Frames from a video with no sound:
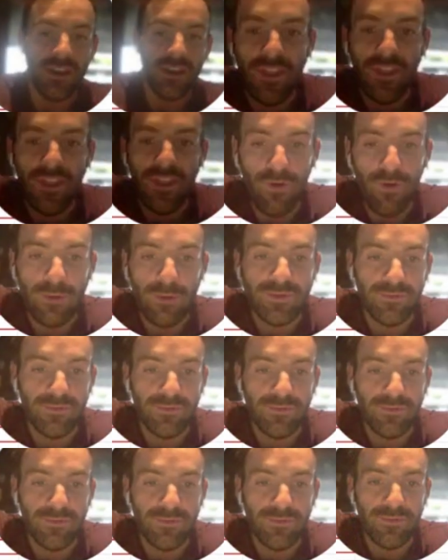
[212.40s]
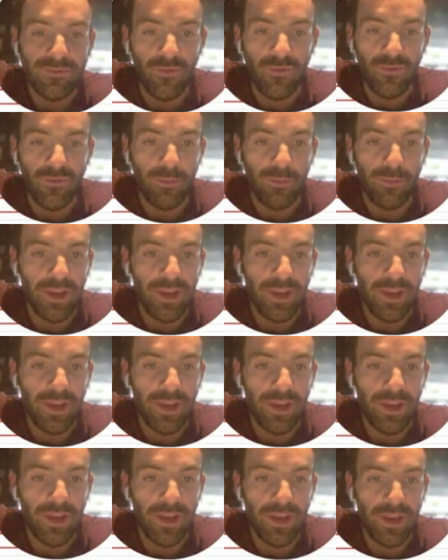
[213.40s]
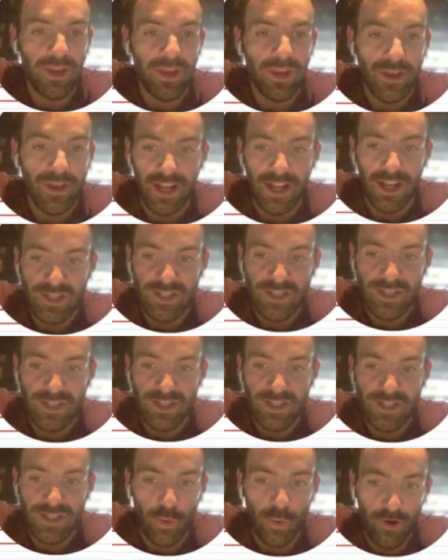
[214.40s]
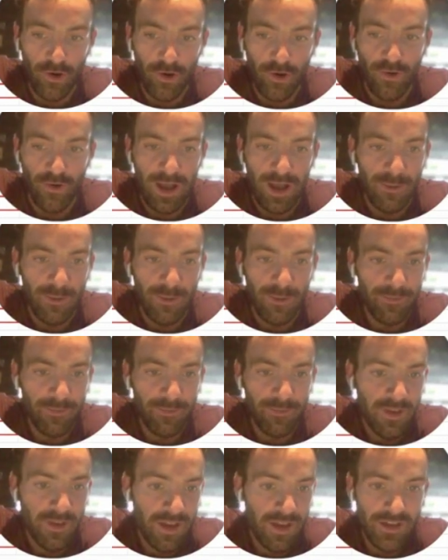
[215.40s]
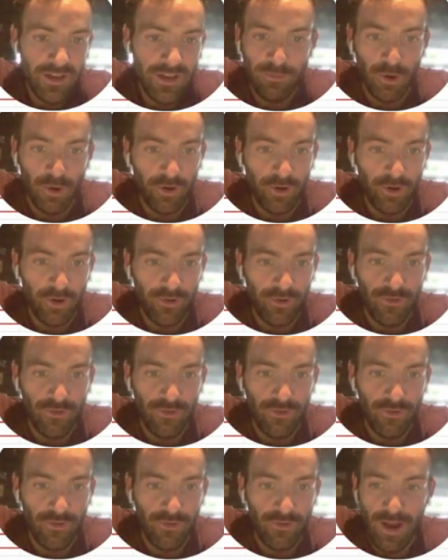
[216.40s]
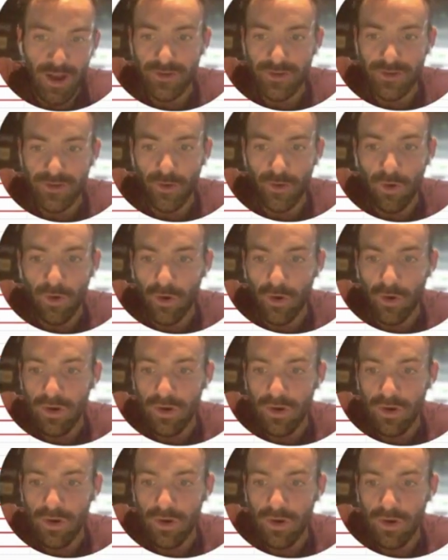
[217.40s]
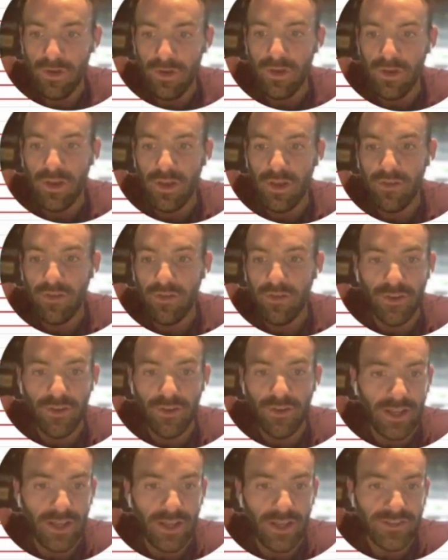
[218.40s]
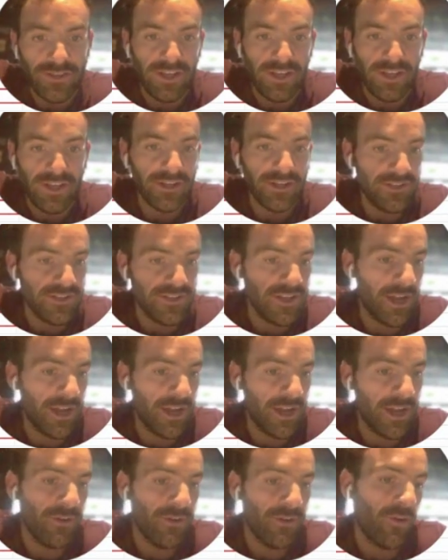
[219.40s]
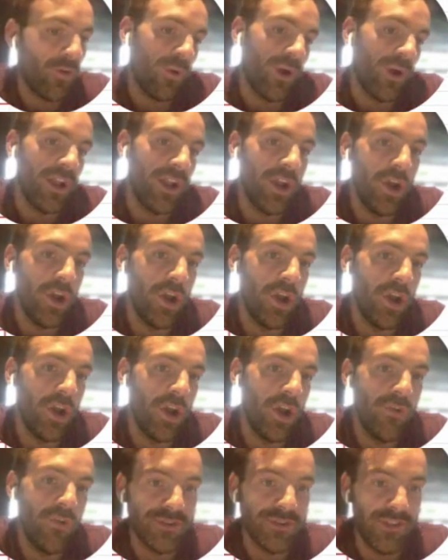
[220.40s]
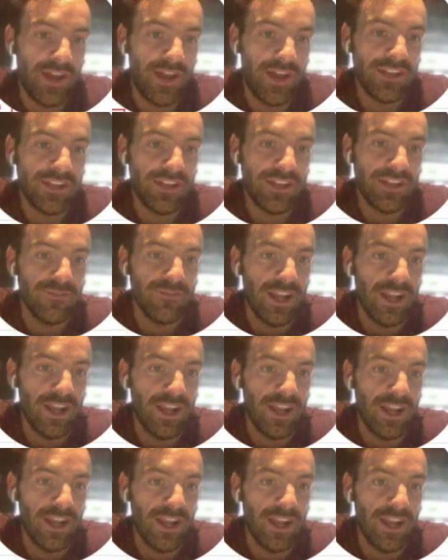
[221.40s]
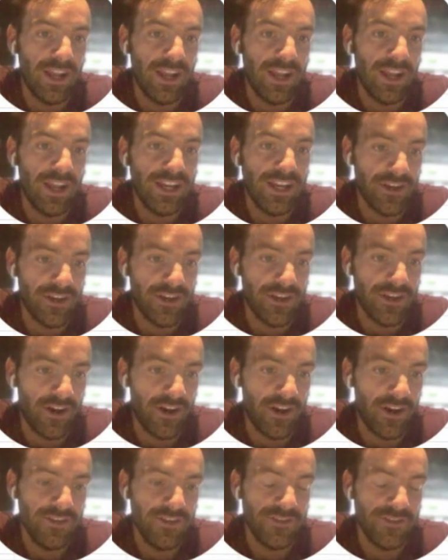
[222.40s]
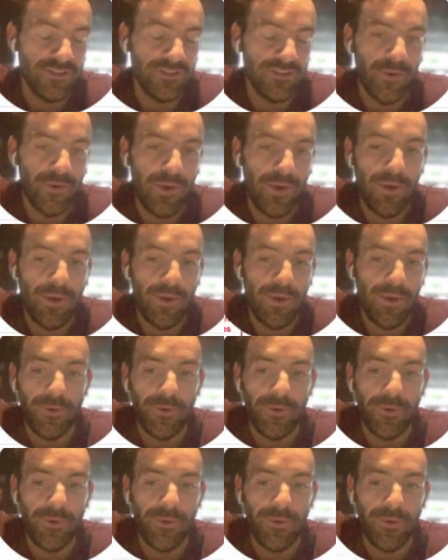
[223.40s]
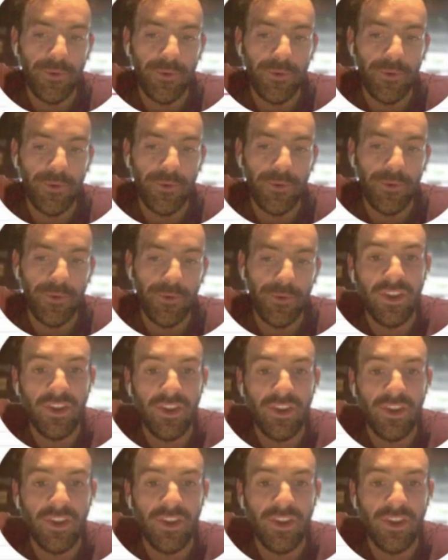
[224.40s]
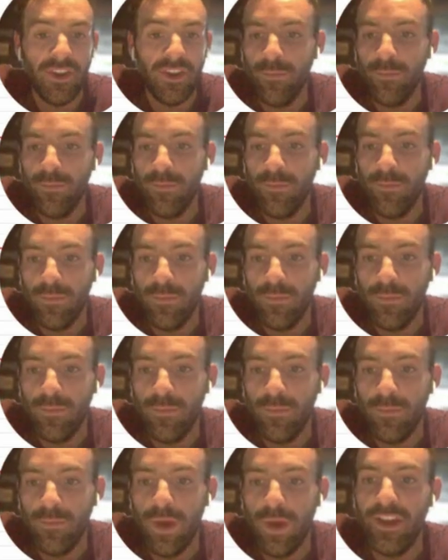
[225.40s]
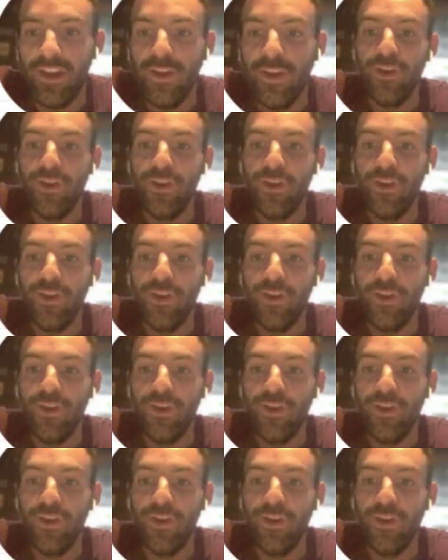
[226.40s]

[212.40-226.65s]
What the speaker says: their reps in reserve would be, and it also calculates what I've programmed as moderate reps, or if I do here 6 sets, it's telling me I've got quite low reps, and that's in relation to these guidelines. I've then done another one where